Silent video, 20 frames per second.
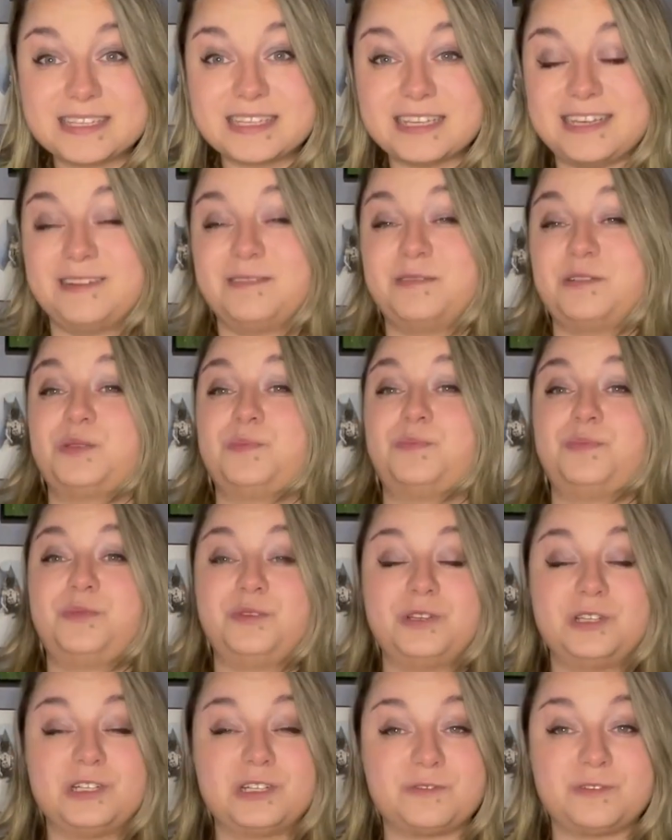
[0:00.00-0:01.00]
It was
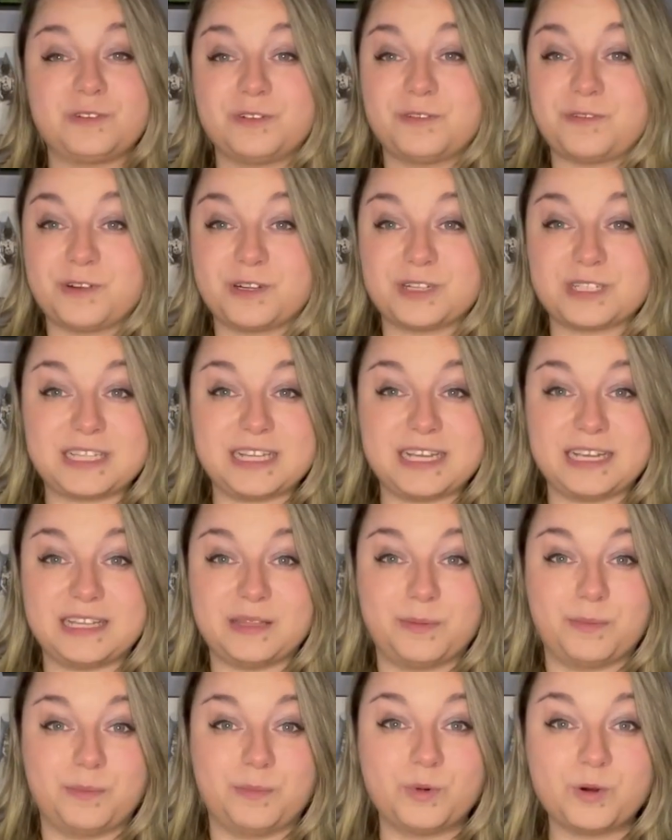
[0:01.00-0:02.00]
beautiful first thing in the
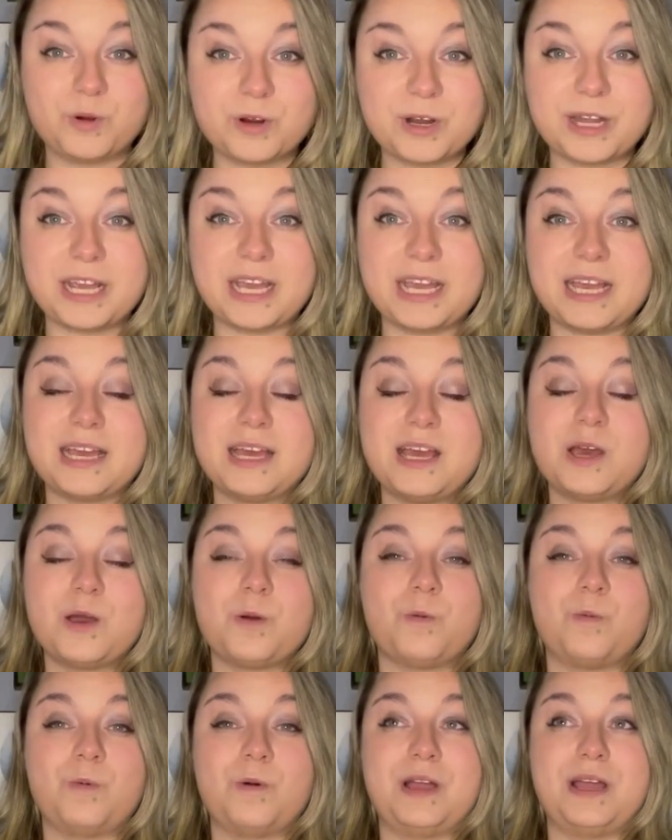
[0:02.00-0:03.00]
morning,
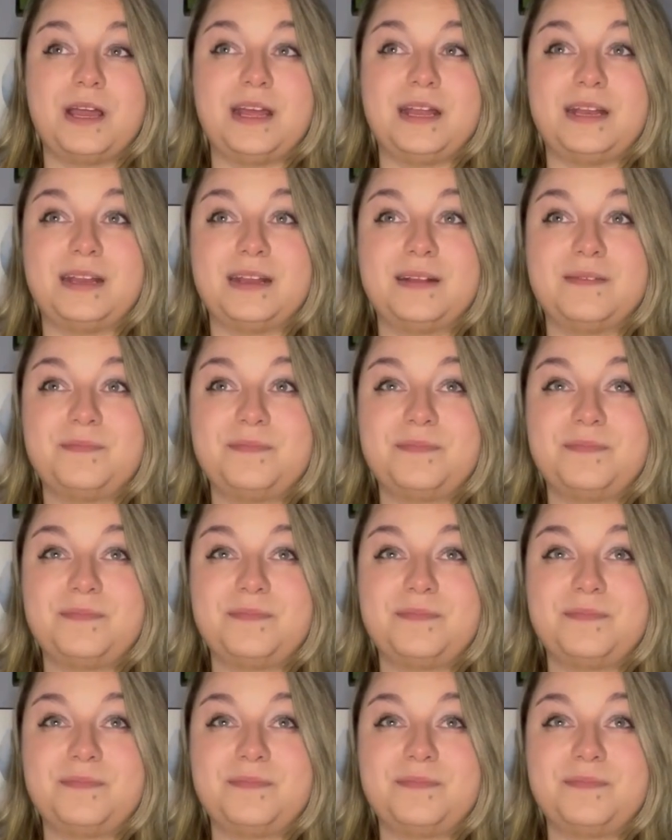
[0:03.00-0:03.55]
when